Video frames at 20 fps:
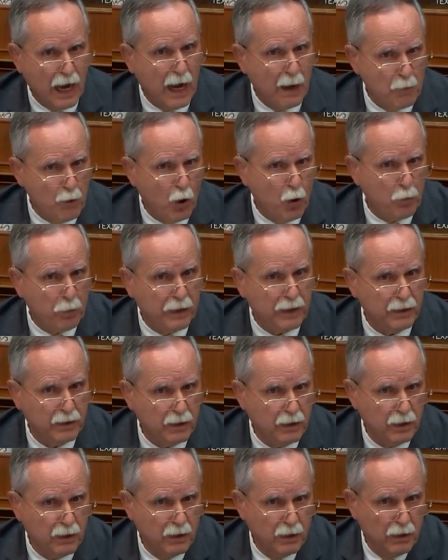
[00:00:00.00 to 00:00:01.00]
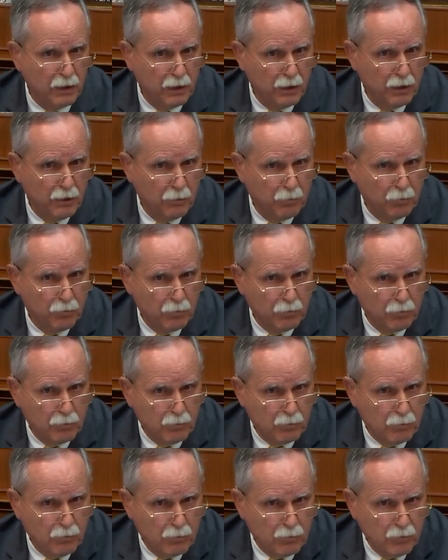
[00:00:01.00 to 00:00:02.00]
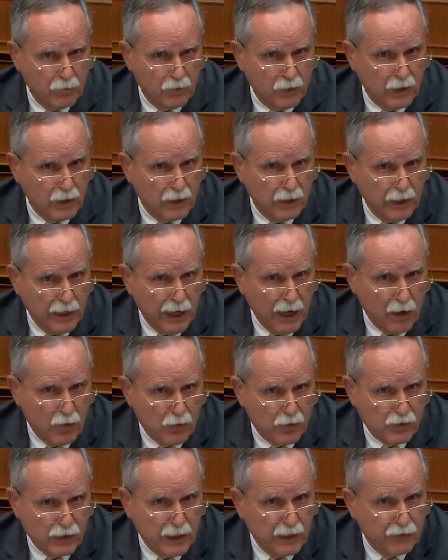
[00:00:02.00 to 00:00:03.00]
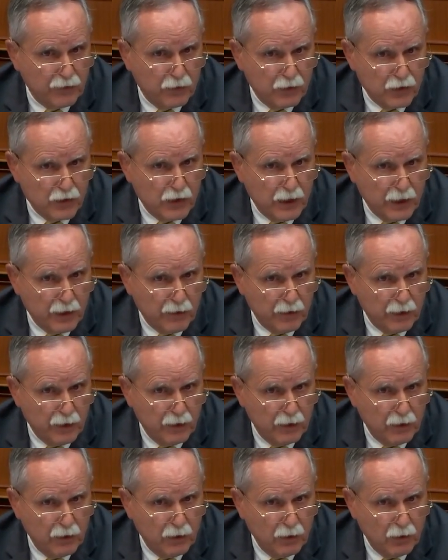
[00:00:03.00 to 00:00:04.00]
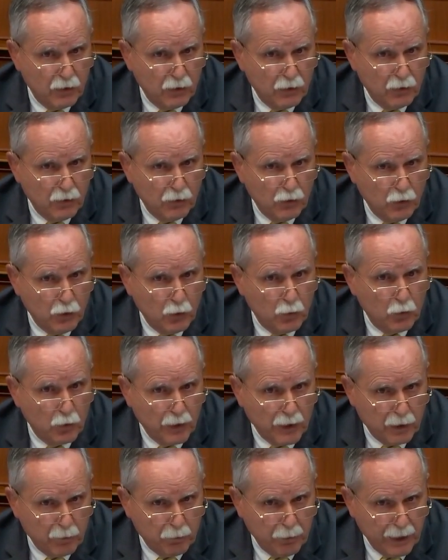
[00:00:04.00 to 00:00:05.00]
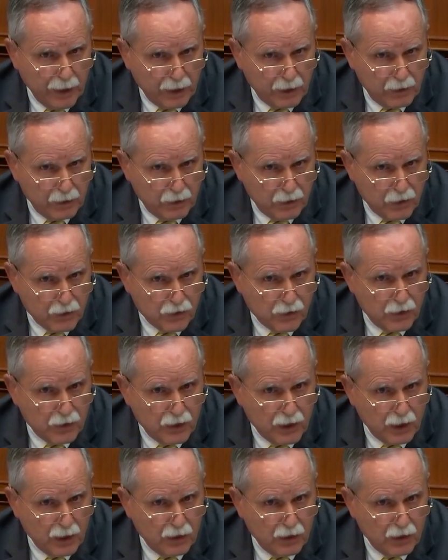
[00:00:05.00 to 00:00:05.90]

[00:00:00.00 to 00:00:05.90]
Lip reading: I'm hoping that in the hours after this hearing, you will get back to us and